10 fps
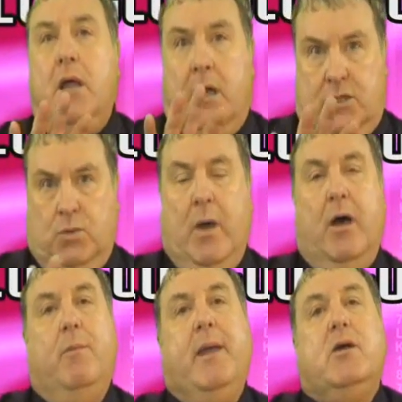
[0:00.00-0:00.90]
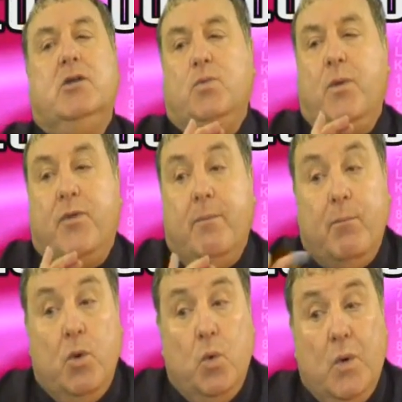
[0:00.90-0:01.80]
as well, because with the
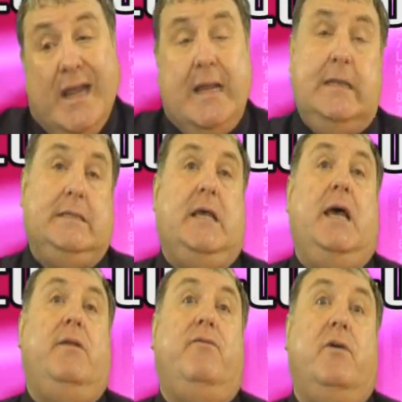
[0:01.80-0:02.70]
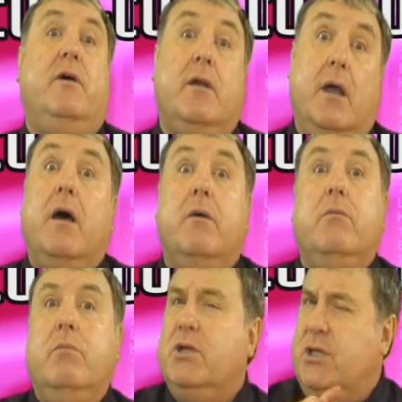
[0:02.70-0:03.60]
moon in the sign of Virgo,
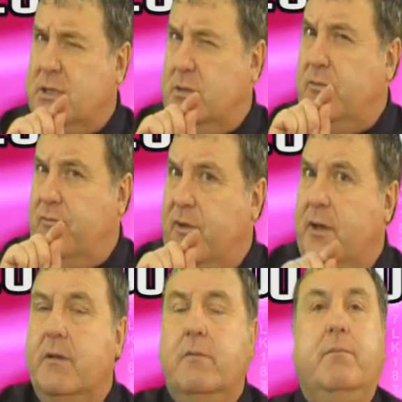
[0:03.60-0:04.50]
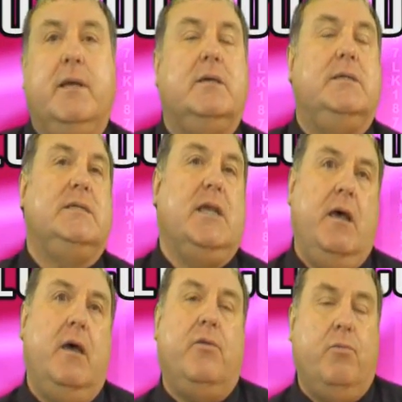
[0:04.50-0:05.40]
which is good for you because it's
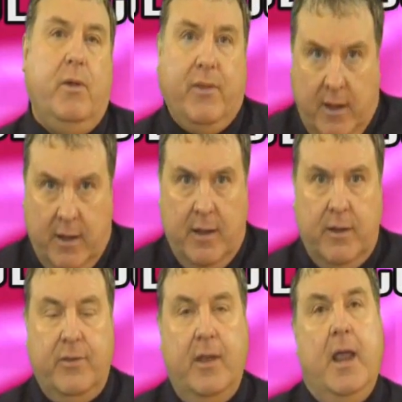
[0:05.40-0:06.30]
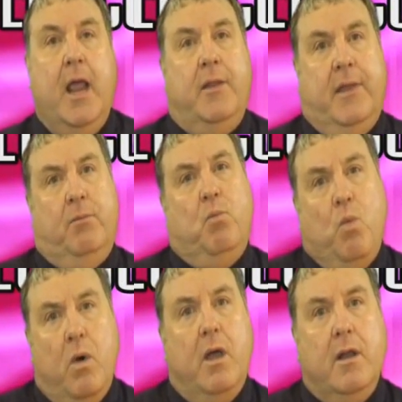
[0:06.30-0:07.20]
Earth with Earth, then
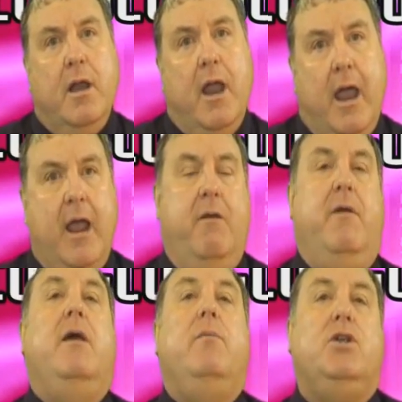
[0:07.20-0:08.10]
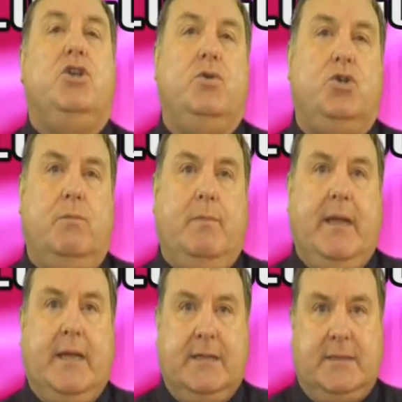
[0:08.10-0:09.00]
one area which you should be
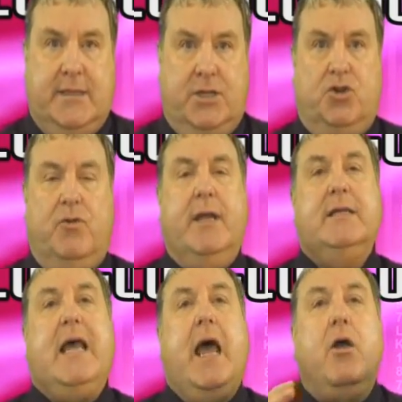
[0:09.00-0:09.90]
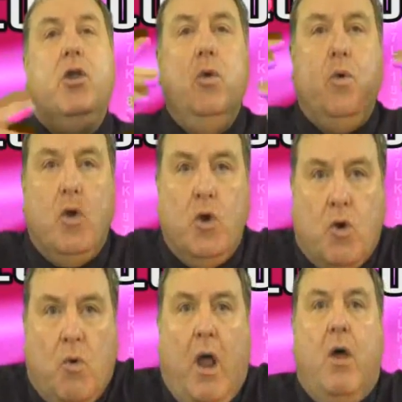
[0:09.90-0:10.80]
considering is how you can
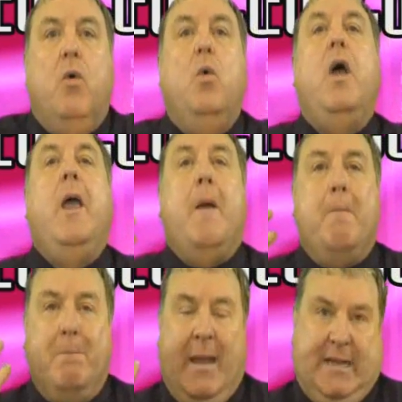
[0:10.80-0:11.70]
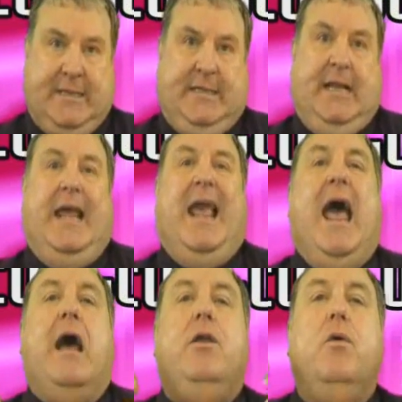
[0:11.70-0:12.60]
grow mentally,
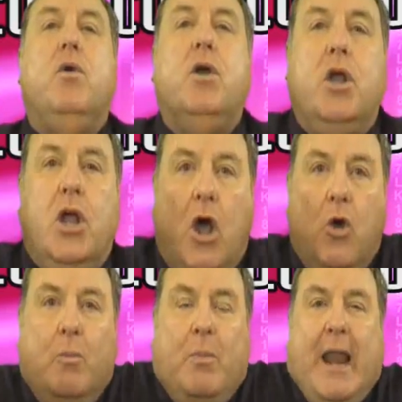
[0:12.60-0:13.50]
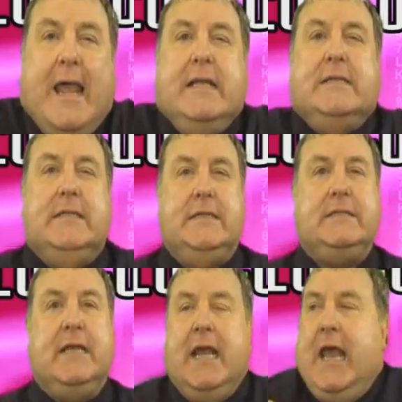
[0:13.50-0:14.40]
how you can go
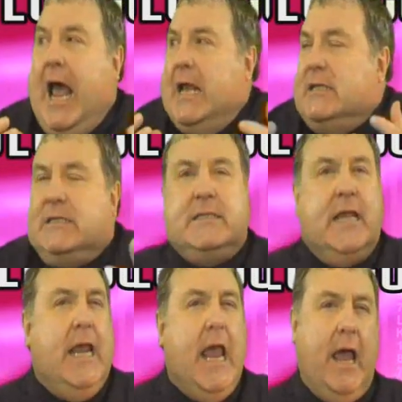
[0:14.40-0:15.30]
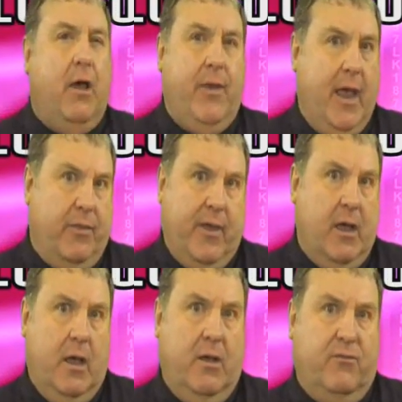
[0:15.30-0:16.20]
places and see how the other
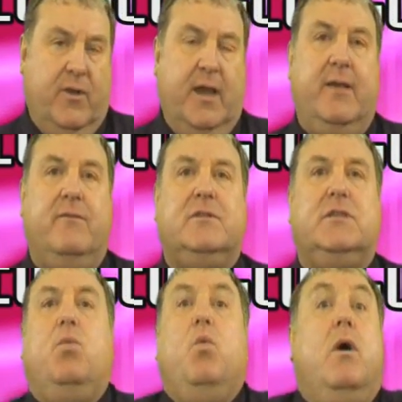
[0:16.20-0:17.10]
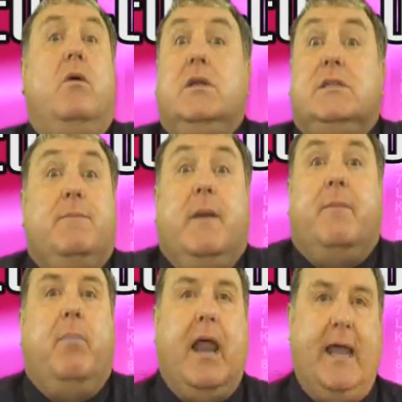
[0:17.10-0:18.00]
half lives. The world is a big
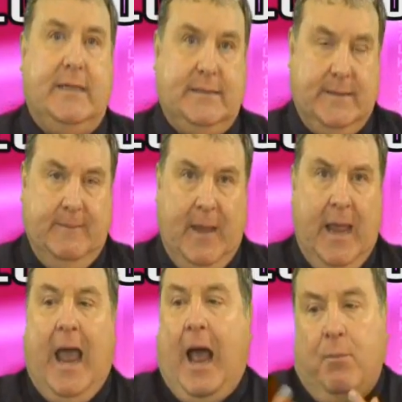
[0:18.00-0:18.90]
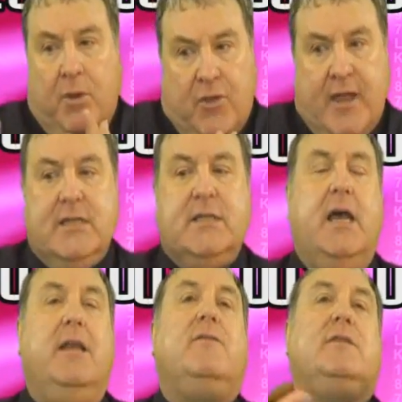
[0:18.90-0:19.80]
place, and with these
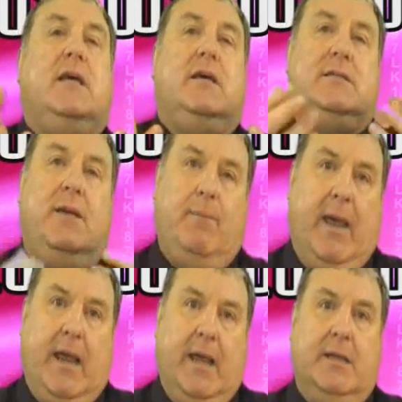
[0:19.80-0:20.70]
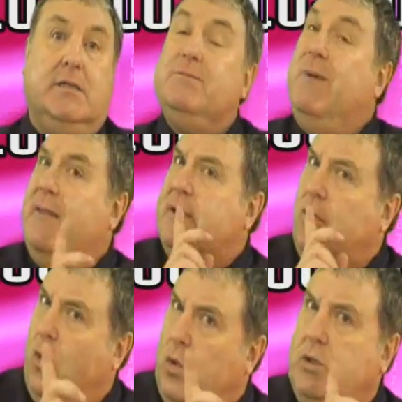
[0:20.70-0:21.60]
kind of stars it beckons, but there's
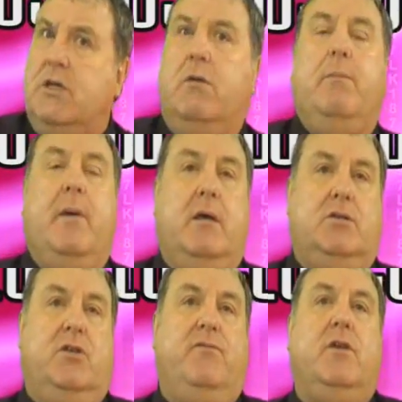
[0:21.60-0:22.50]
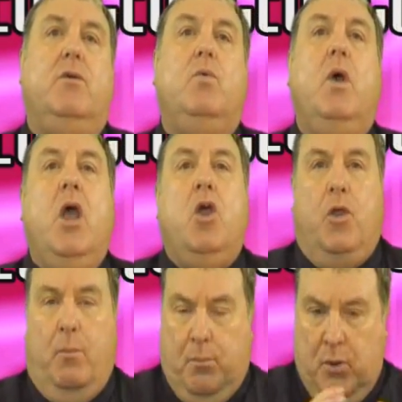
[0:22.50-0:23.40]
also a part of you
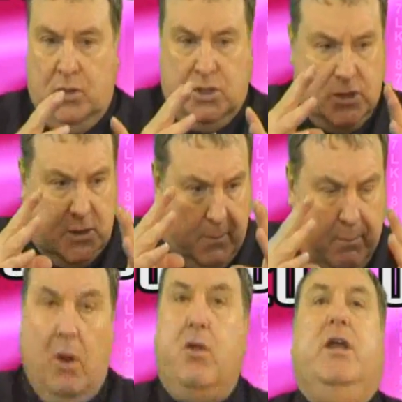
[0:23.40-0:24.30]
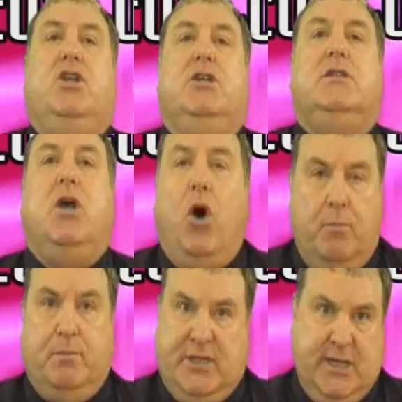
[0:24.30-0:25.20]
that puts blockages,
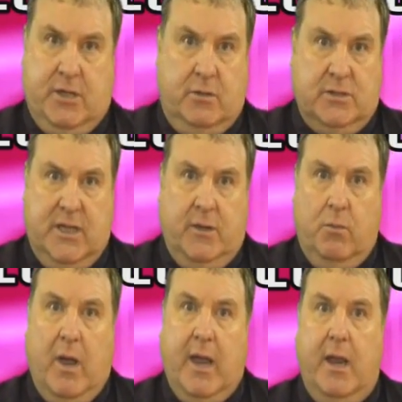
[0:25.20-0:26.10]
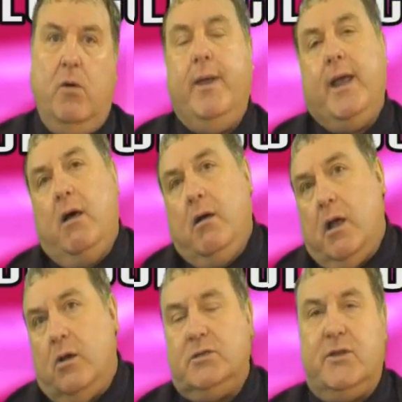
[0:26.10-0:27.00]
obstacles in the way, or we can't
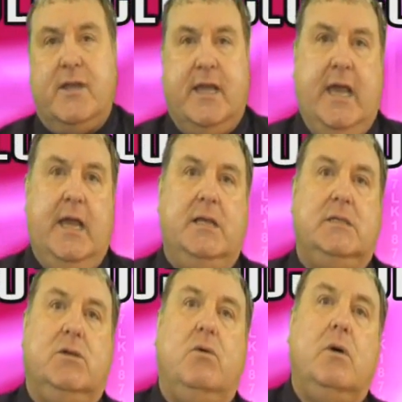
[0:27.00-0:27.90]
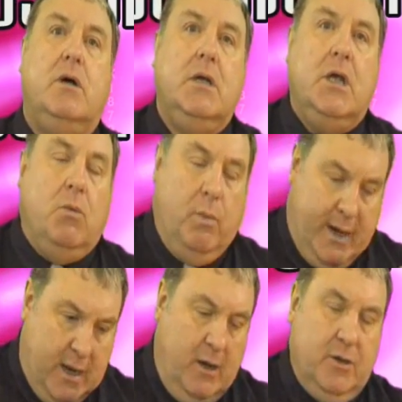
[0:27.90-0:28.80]
go because of the kids, or we
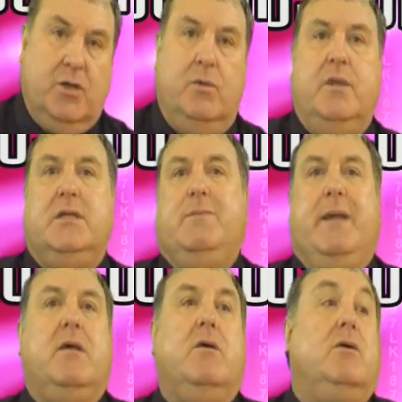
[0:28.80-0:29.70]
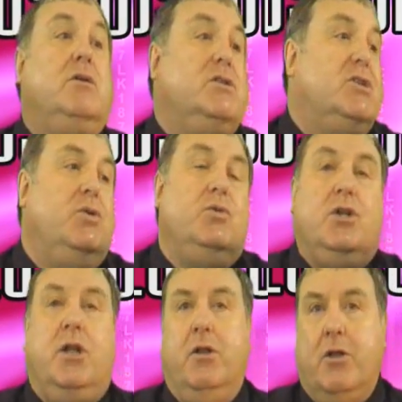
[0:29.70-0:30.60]
can't do this because who's
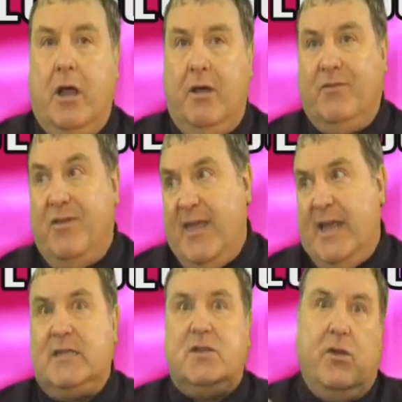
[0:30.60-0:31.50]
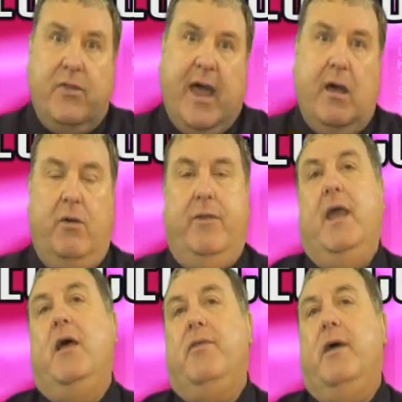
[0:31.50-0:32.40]
going to look after this or that or the
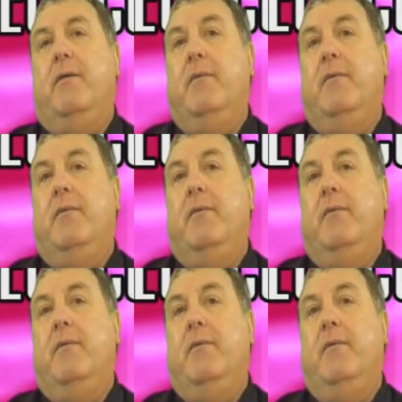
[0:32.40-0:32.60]
other.